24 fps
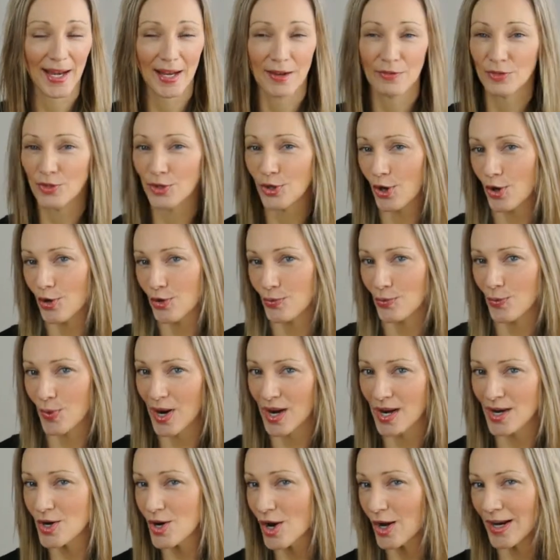even though
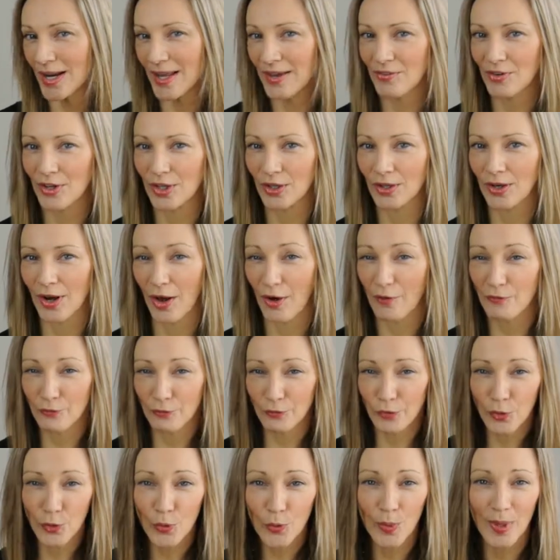we're not even a
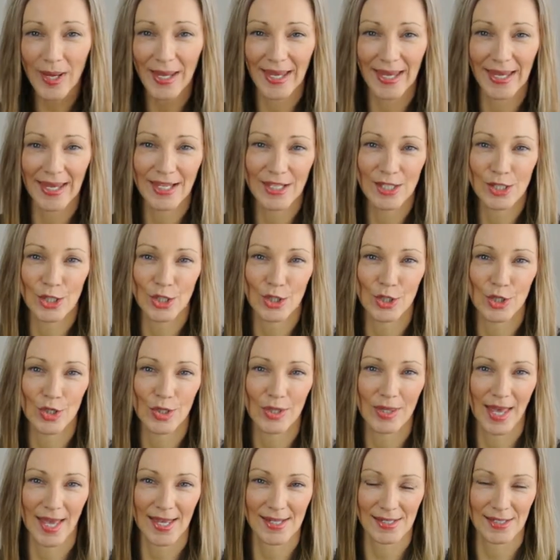full week into
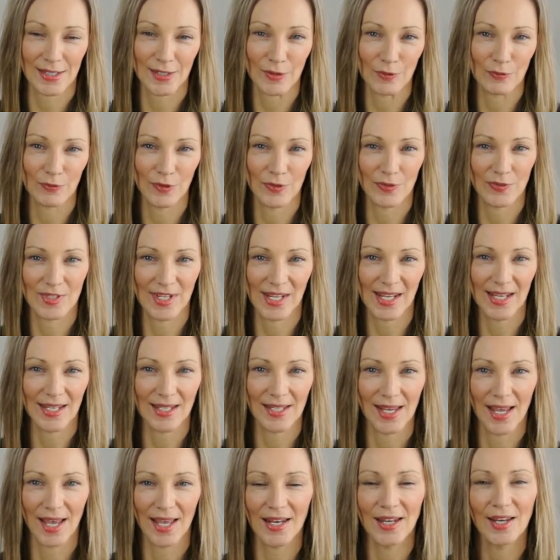2015
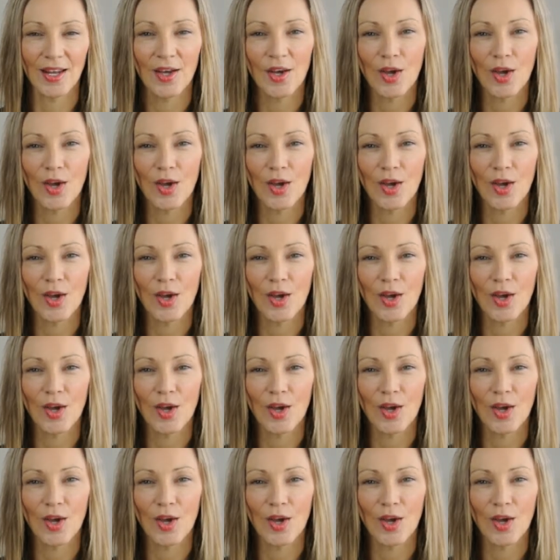yet,